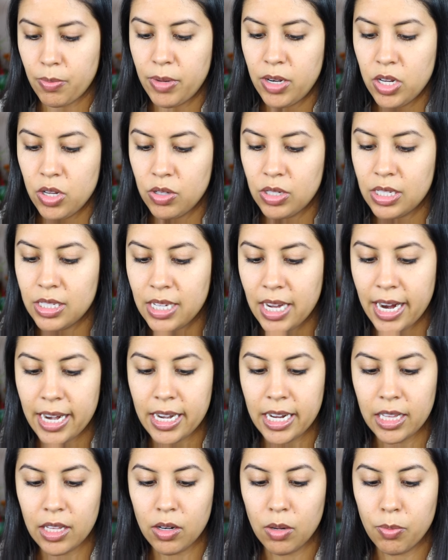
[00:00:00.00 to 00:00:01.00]
I'm going to use a
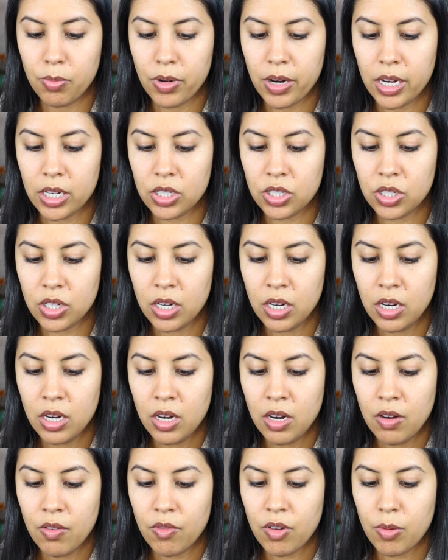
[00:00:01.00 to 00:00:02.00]
tiny little brush
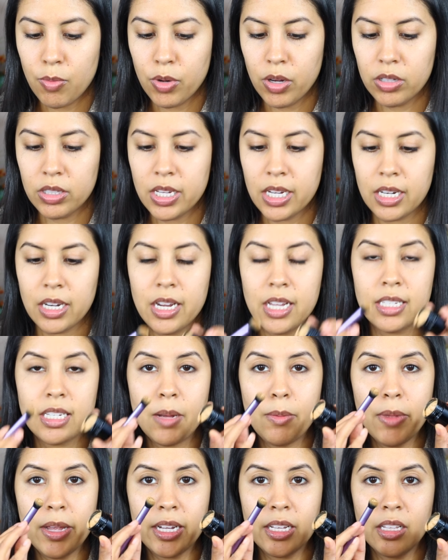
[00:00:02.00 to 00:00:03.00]
from Real Techniques.
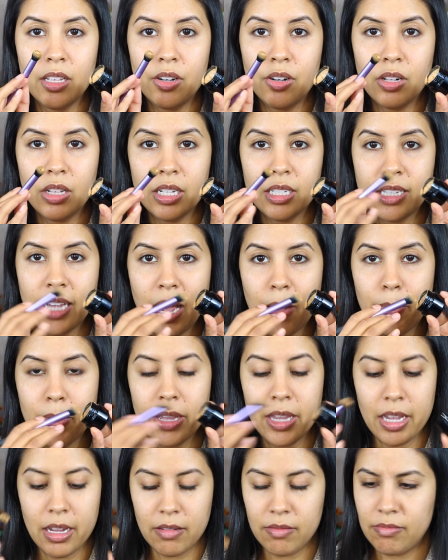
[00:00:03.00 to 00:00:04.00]
I'm like literally
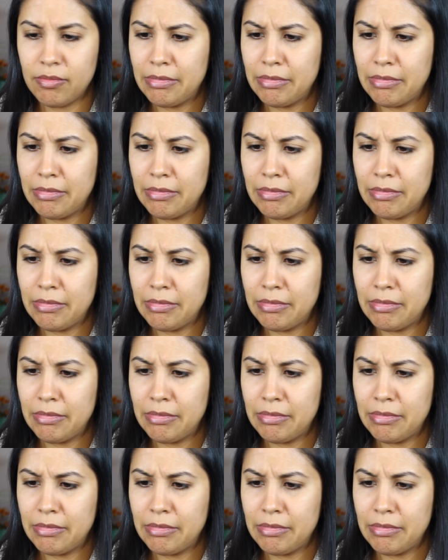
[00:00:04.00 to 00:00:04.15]
dabbing it